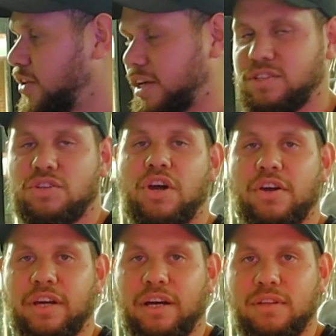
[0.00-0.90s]
like he's a
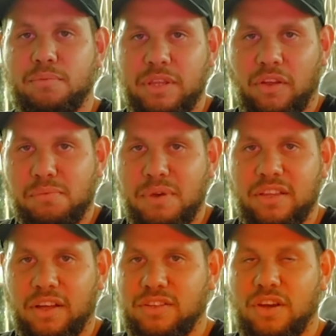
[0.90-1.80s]
joker, a bit like me,
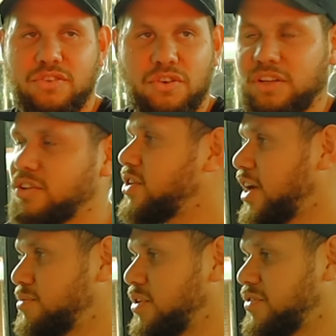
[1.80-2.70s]
like you know, trying not to take
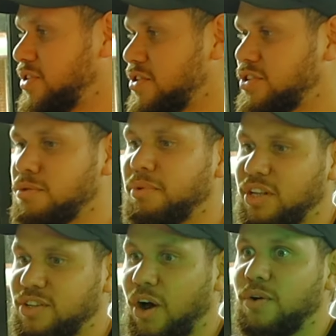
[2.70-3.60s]
himself seriously, but he
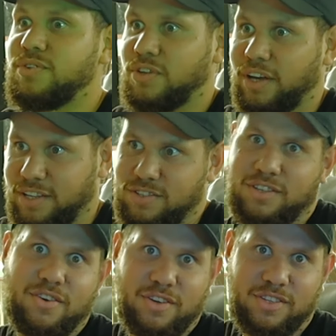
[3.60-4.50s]
goes like he's
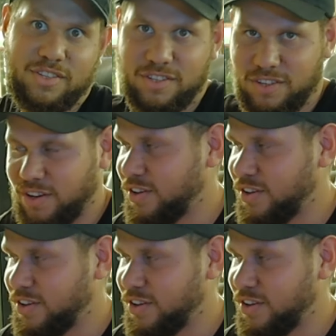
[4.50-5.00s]
serious. So